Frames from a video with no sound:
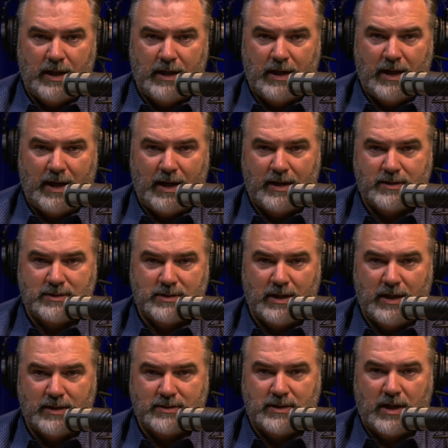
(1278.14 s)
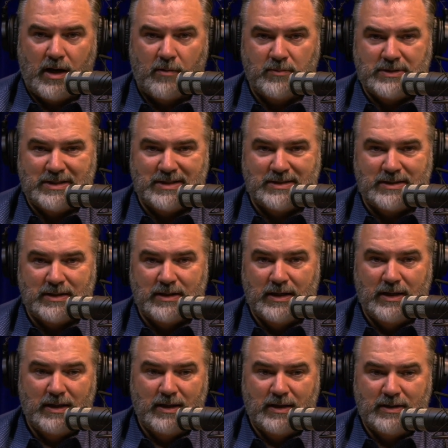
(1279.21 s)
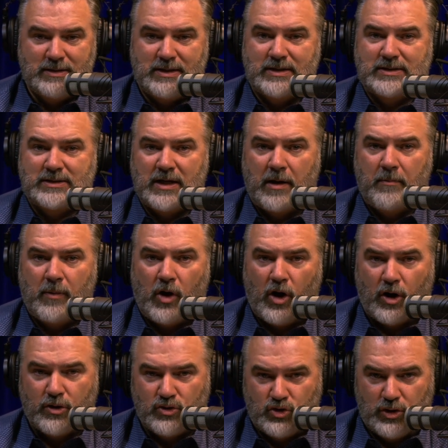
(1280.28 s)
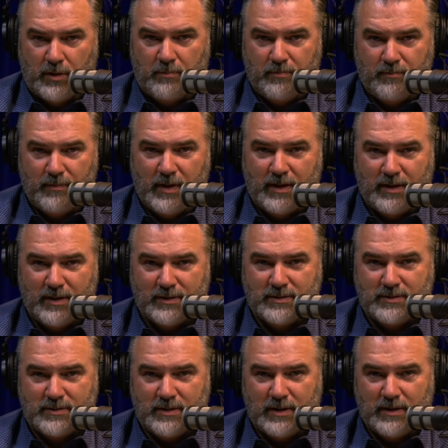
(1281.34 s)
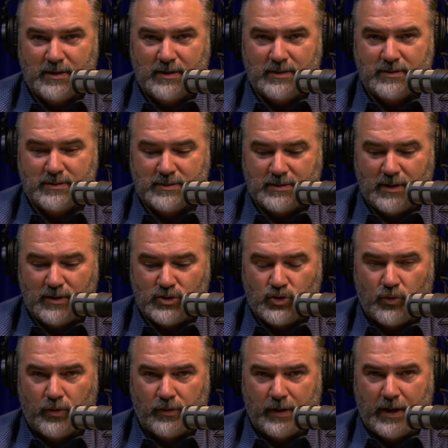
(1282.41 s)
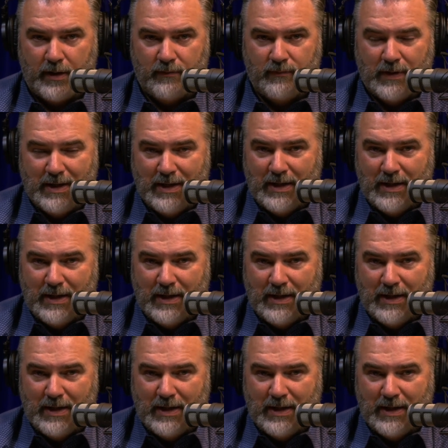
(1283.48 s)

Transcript: has come to some hardship in his short life.